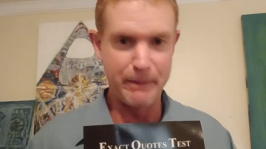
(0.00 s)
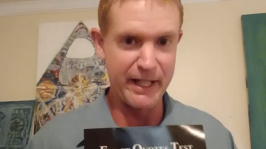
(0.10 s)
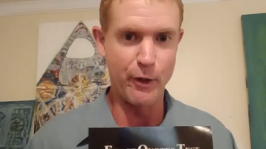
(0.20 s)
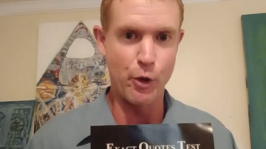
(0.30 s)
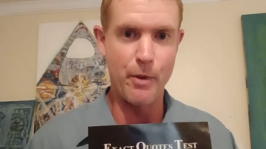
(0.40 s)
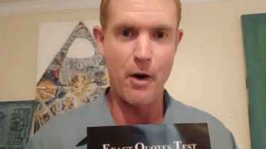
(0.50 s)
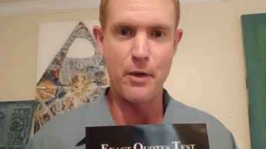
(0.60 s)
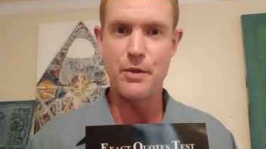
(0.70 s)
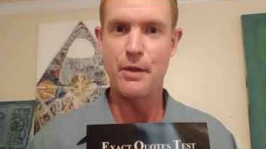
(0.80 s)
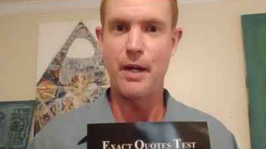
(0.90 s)
political
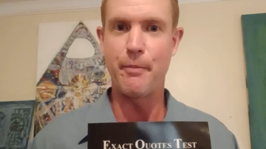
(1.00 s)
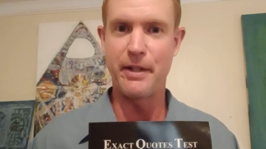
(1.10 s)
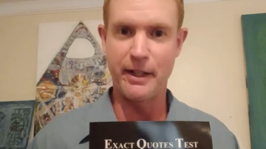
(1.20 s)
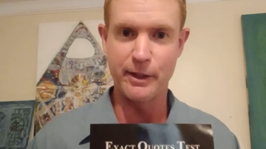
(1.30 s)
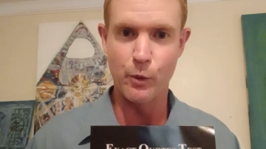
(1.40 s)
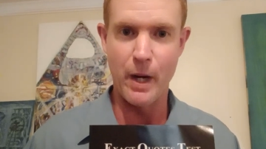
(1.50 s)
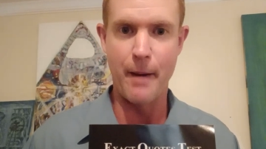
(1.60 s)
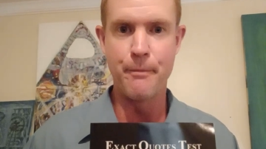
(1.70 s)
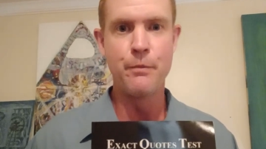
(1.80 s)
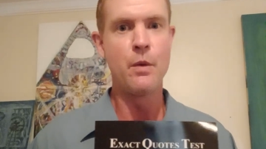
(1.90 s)
parties in a particular
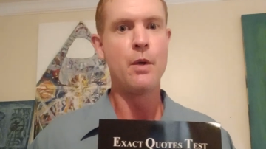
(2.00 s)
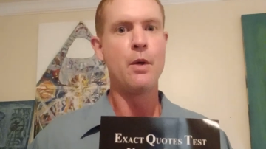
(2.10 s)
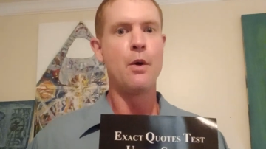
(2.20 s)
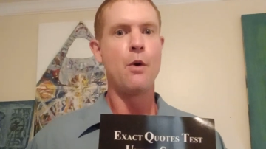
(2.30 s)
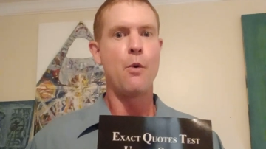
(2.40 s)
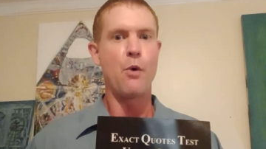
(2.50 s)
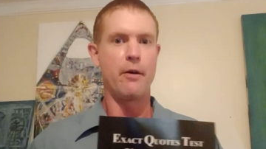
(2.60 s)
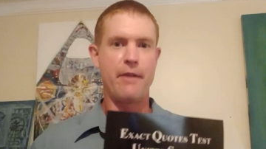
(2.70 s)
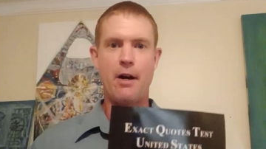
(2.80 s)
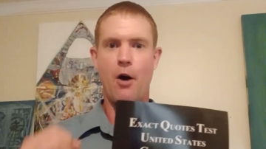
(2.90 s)
way.
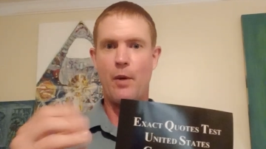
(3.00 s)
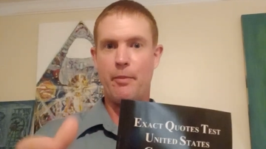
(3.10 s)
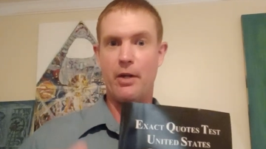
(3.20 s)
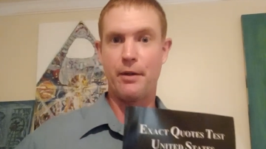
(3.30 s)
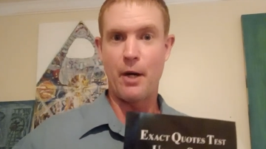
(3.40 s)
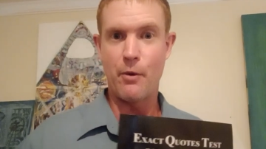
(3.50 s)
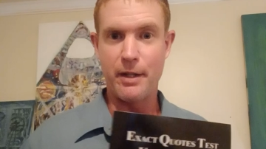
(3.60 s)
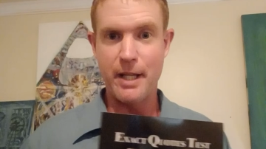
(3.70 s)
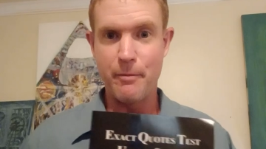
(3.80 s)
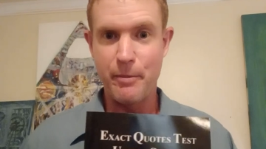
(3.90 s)
Or if they are rebuilt, I
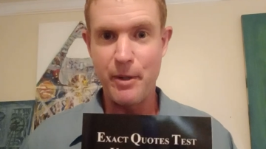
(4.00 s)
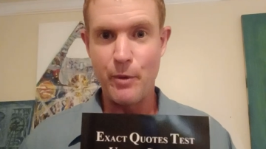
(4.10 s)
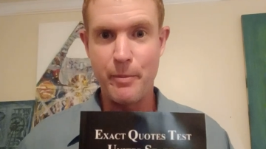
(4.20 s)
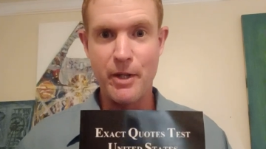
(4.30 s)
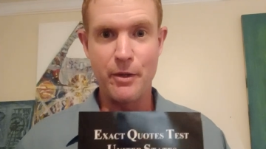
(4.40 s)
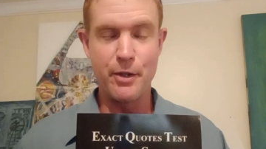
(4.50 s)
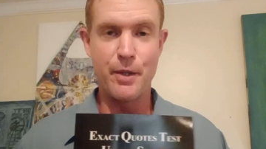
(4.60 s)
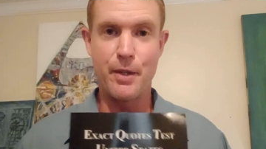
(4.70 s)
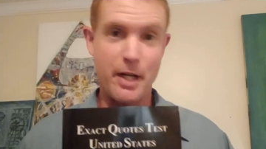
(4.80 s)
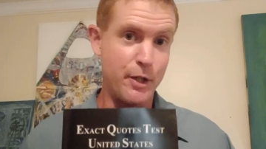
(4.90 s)
want them to be rebuilt
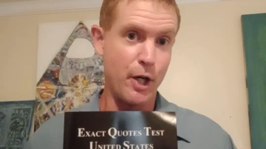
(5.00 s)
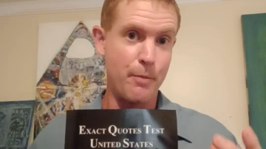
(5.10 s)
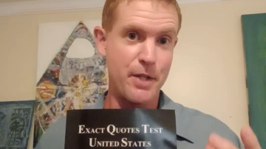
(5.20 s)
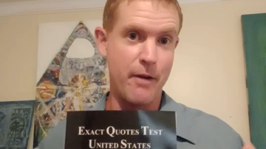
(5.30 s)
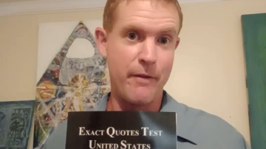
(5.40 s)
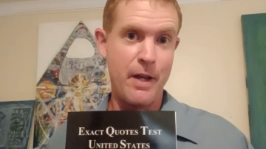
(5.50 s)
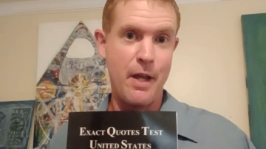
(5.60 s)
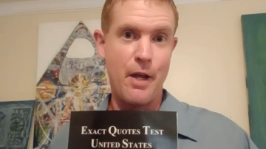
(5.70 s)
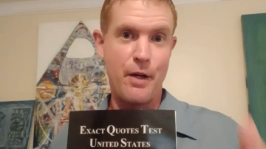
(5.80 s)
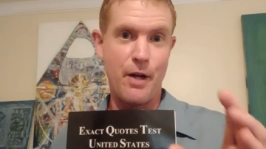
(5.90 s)
in terms of
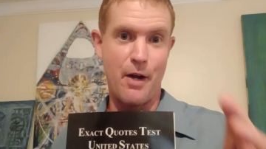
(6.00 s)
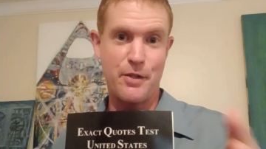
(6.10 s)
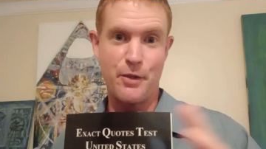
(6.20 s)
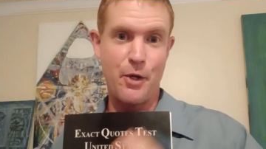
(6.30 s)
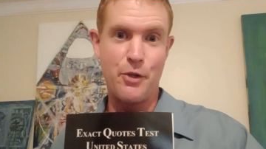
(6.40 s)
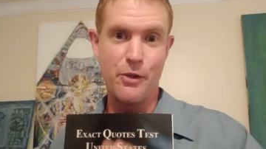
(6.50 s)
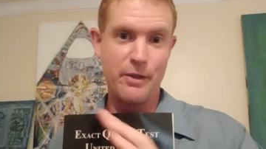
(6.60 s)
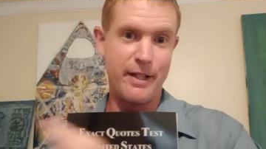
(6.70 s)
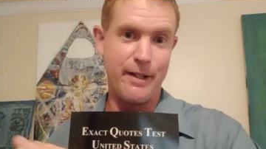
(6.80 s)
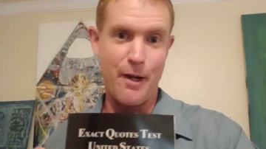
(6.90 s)

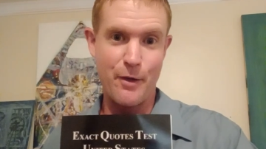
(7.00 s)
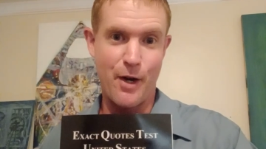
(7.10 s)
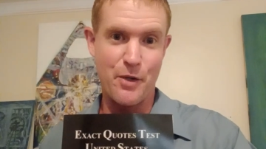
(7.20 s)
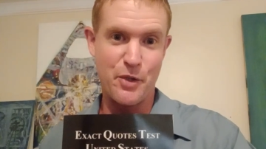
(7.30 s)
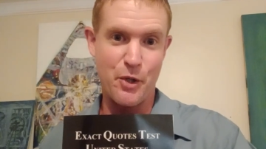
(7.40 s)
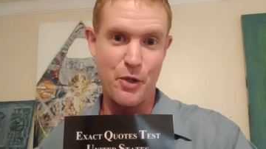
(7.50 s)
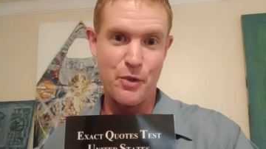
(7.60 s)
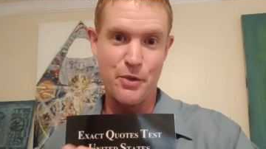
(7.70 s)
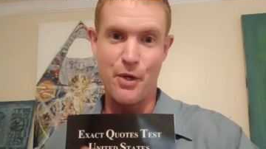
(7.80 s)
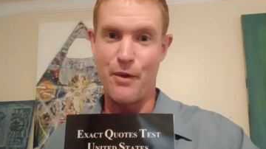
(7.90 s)
constitutional and
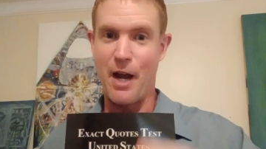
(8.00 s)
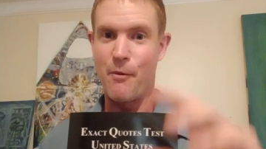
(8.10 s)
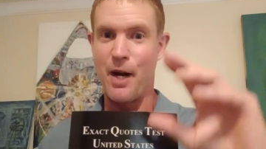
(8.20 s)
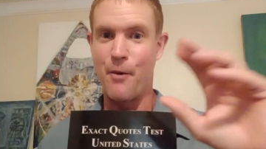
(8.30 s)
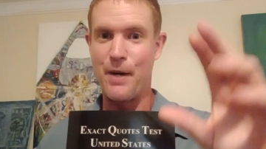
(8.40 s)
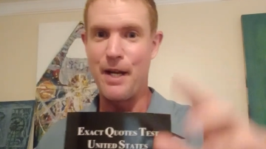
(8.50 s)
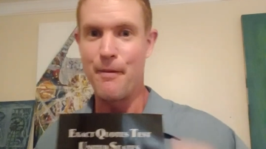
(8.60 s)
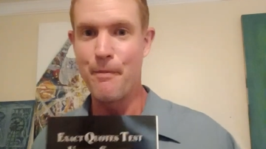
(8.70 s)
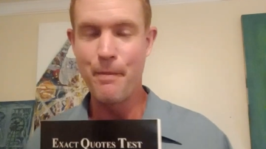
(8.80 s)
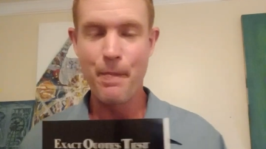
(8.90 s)
unconstitutional, so that way we